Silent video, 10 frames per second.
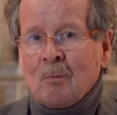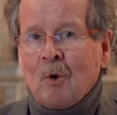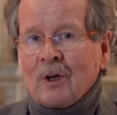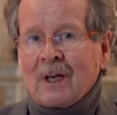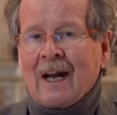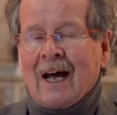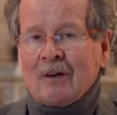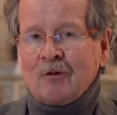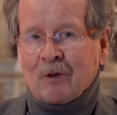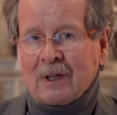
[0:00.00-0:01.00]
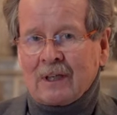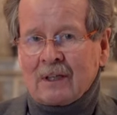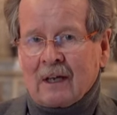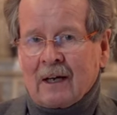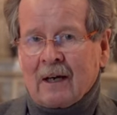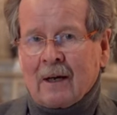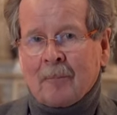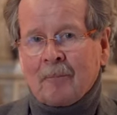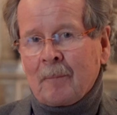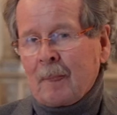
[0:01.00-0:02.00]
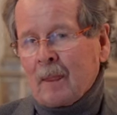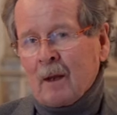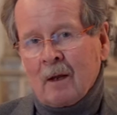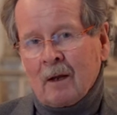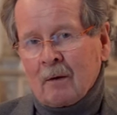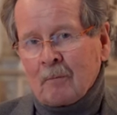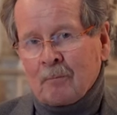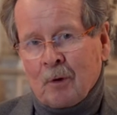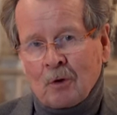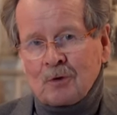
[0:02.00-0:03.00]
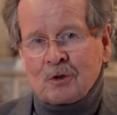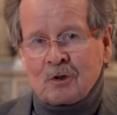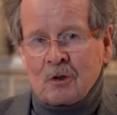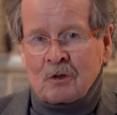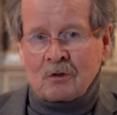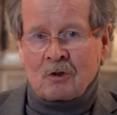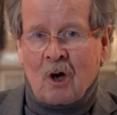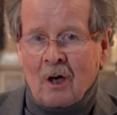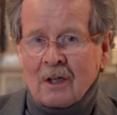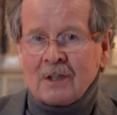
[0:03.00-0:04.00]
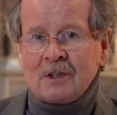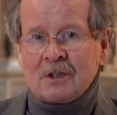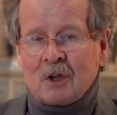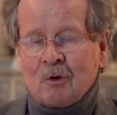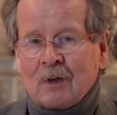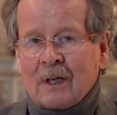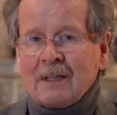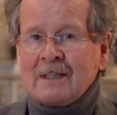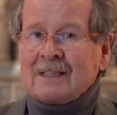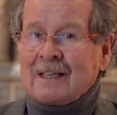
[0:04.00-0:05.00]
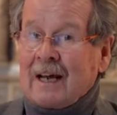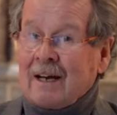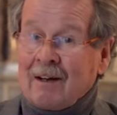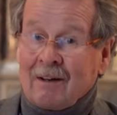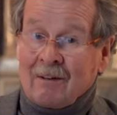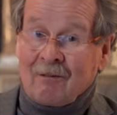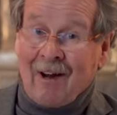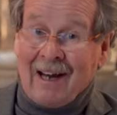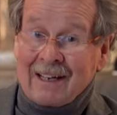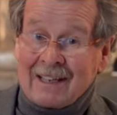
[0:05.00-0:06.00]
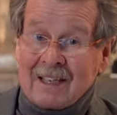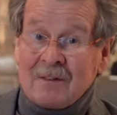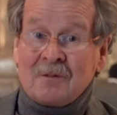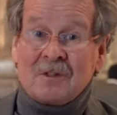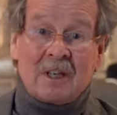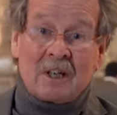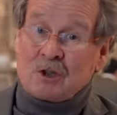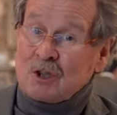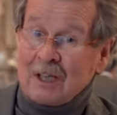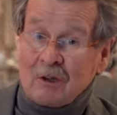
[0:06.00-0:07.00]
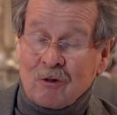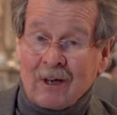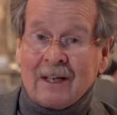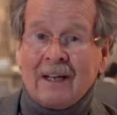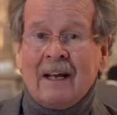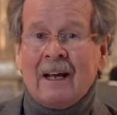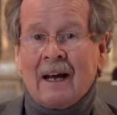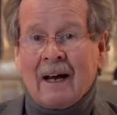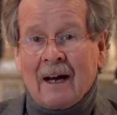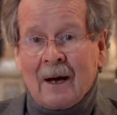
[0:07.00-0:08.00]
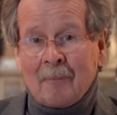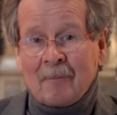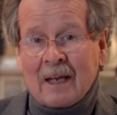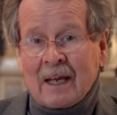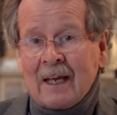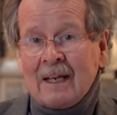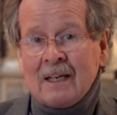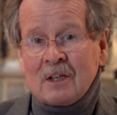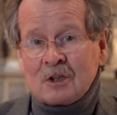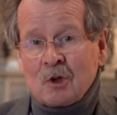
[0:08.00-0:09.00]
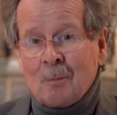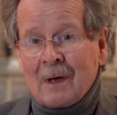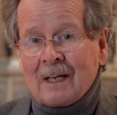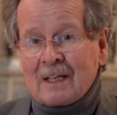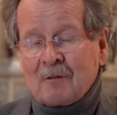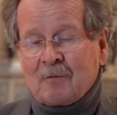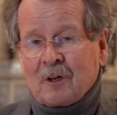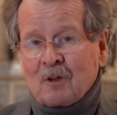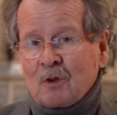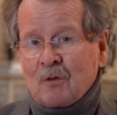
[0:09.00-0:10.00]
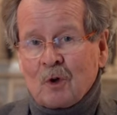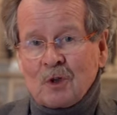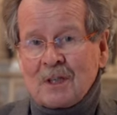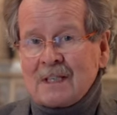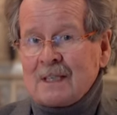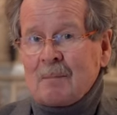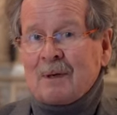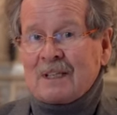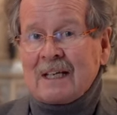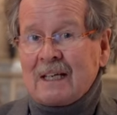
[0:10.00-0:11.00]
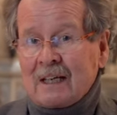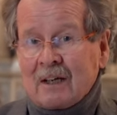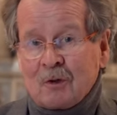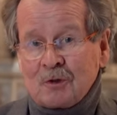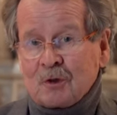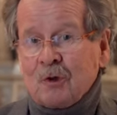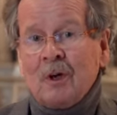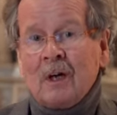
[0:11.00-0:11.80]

more than 100 both scholars, students, their relatives, their children, in so many different universities, in particular also